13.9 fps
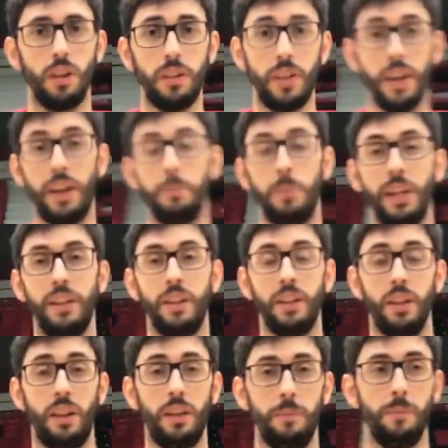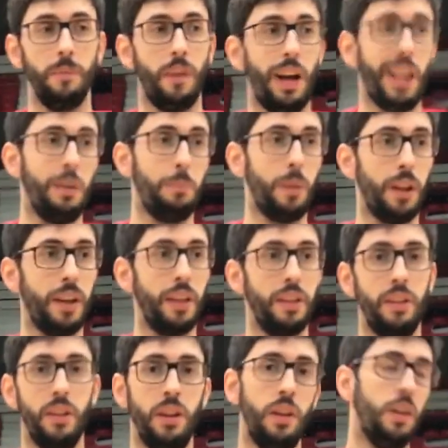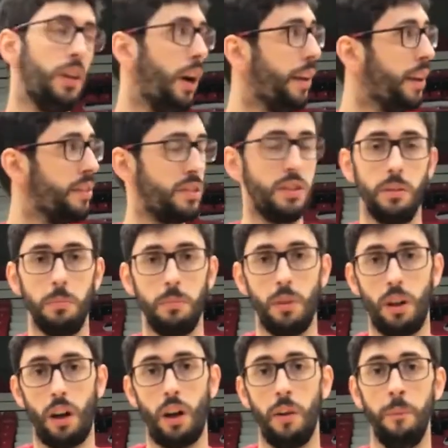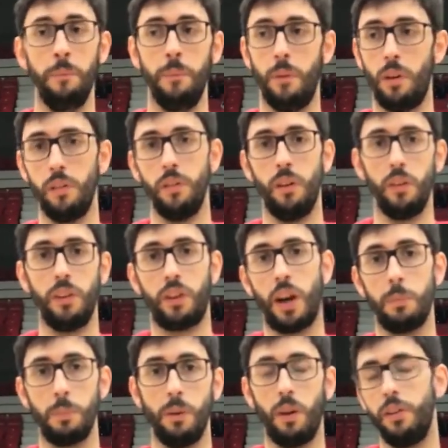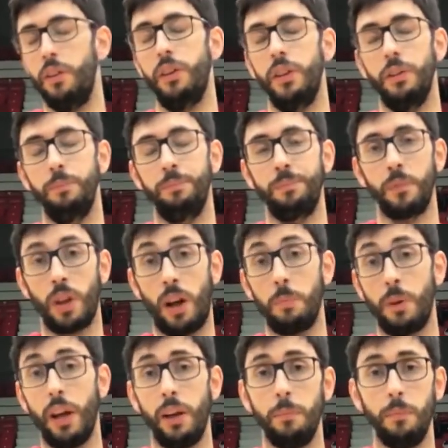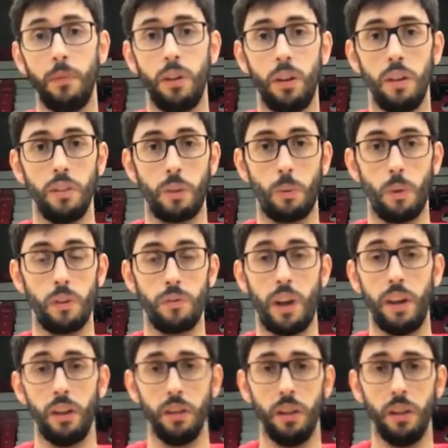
Yeah, I mean, Ali played against them on the cup game, in the quarterfinal.